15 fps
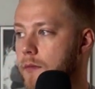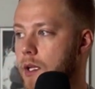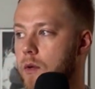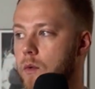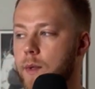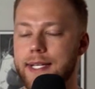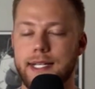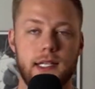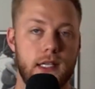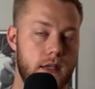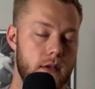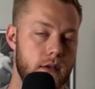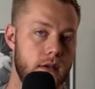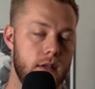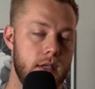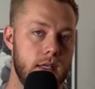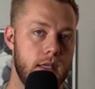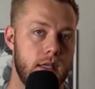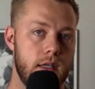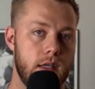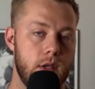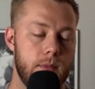Whitney here,
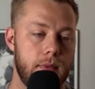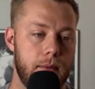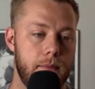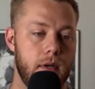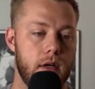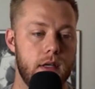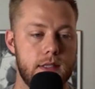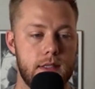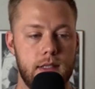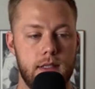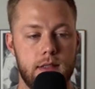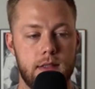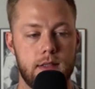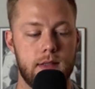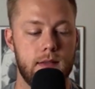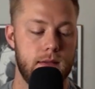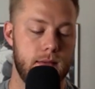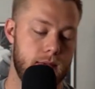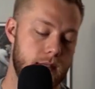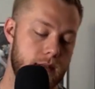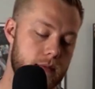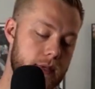my boss, is
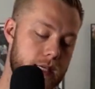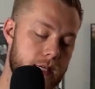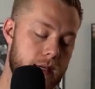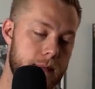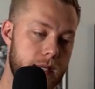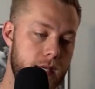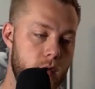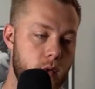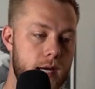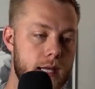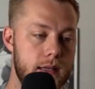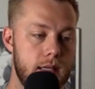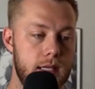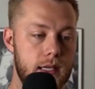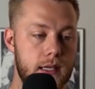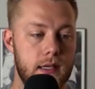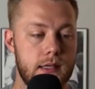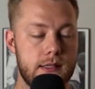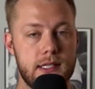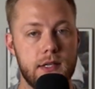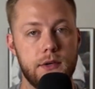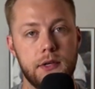becoming quite the
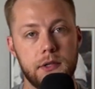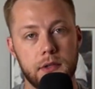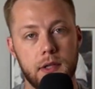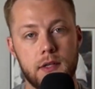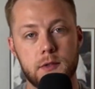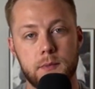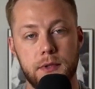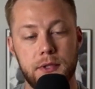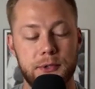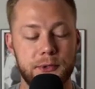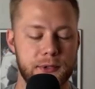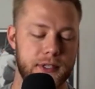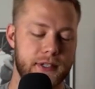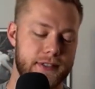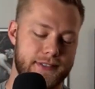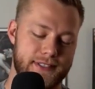serial entrepreneur.